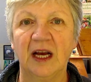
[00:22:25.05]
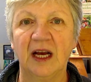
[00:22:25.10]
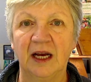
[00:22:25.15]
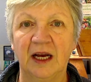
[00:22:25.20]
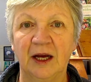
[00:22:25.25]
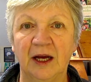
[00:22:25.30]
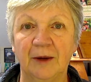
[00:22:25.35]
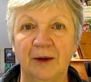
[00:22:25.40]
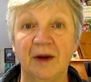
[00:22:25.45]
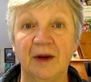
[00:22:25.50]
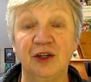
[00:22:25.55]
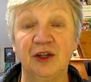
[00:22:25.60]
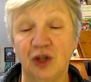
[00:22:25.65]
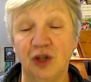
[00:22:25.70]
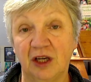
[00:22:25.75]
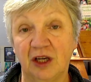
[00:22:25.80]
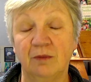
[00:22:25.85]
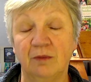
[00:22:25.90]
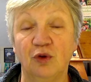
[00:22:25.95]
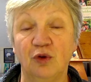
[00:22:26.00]
and
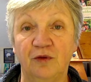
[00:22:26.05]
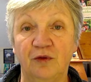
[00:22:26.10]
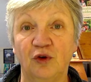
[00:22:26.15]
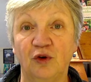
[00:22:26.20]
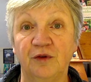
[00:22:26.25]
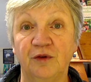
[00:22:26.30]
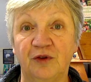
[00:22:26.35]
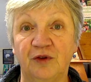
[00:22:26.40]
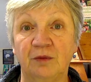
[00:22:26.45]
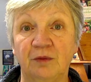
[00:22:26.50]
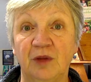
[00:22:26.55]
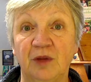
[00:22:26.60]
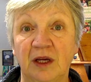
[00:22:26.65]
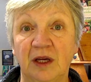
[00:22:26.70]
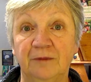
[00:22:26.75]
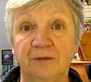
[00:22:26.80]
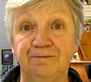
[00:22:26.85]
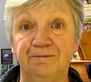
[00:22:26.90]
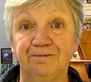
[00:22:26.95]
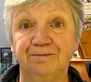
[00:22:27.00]
you can move on from
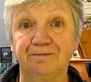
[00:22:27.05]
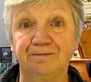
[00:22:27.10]
there.